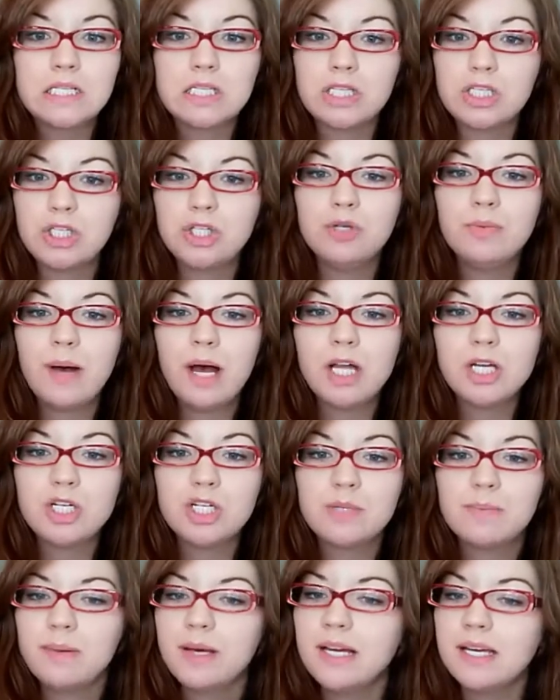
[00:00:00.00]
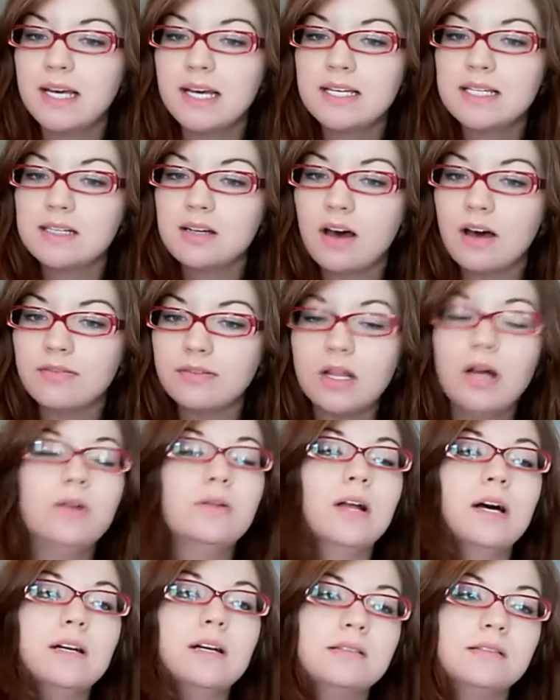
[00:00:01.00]
It's too much, but I still have
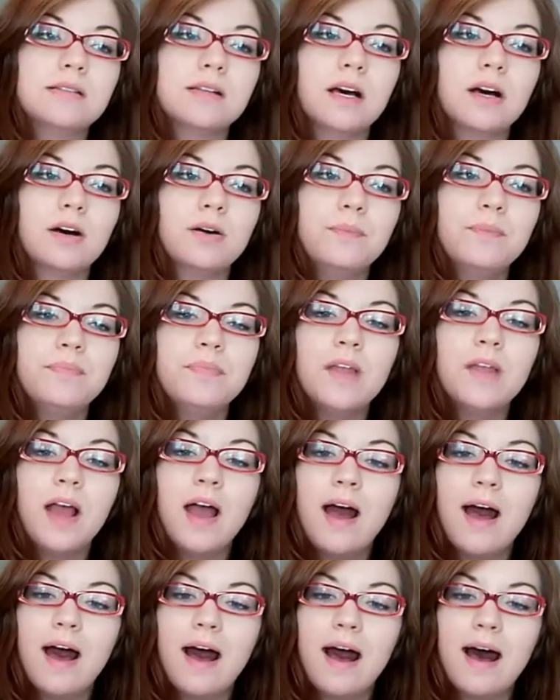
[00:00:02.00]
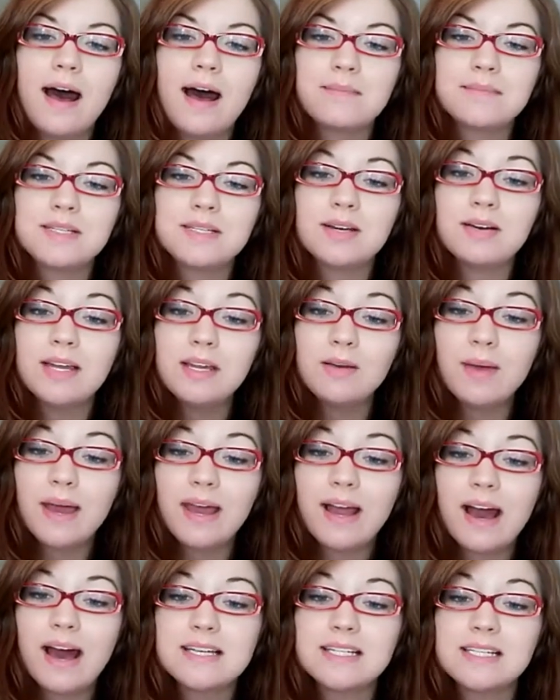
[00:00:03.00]
Lola, so. So
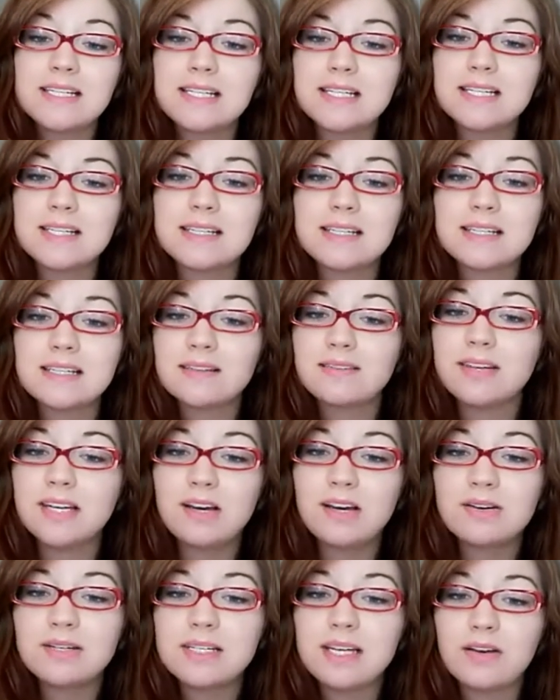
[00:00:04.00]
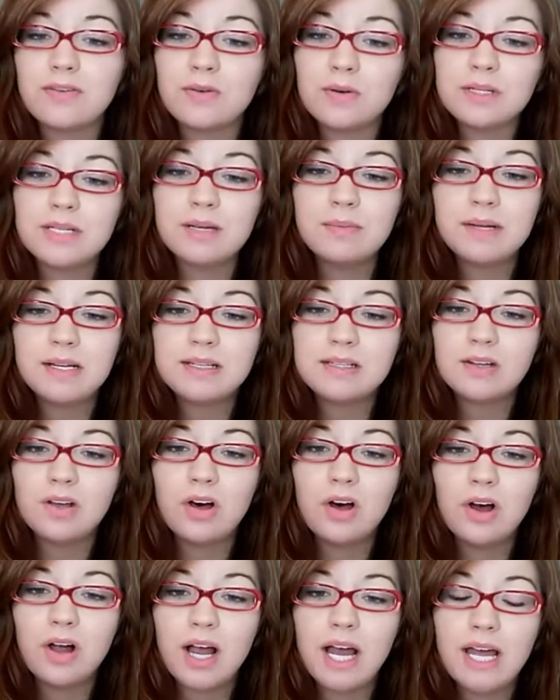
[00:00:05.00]
anyway, guys, this video is like 14 minutes
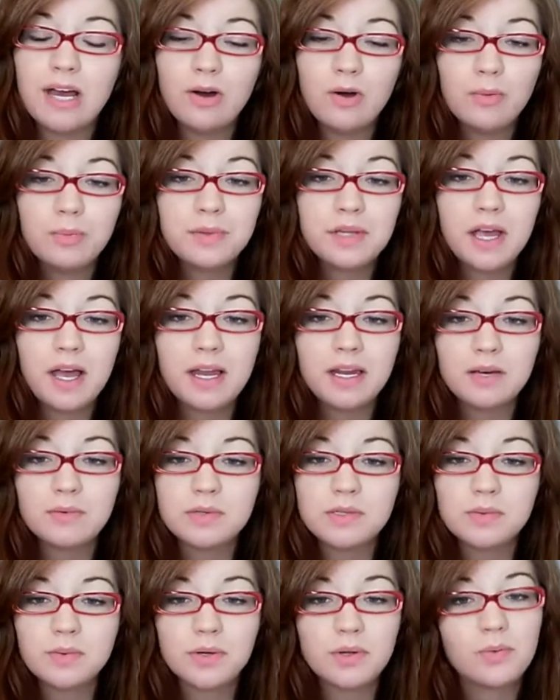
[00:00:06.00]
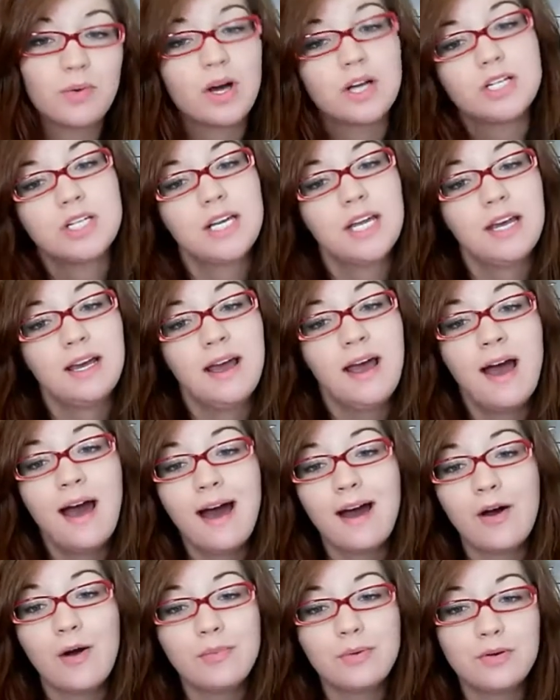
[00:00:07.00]
long. I hope that it was worth watching.
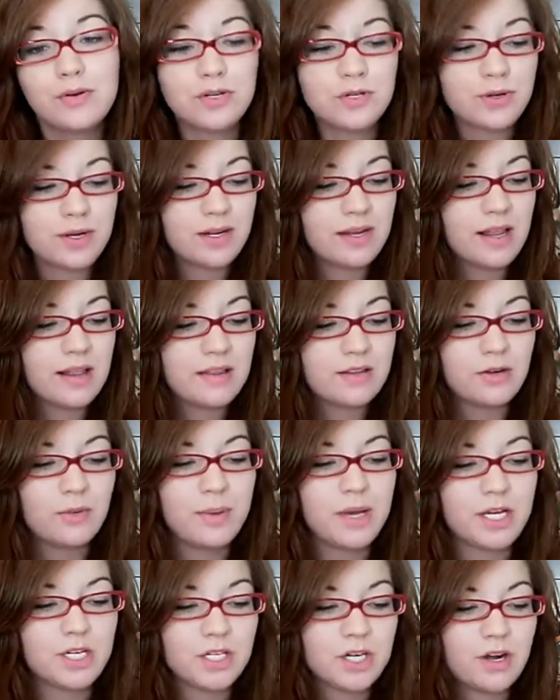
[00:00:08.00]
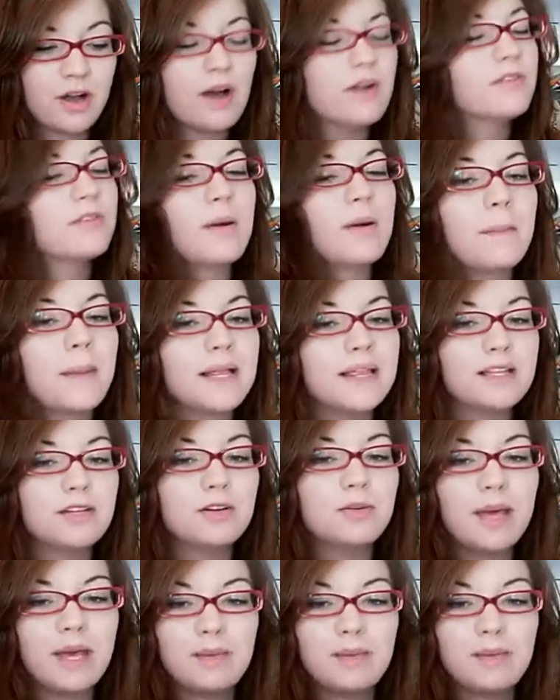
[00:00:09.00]
I hope you enjoyed the little picture of my little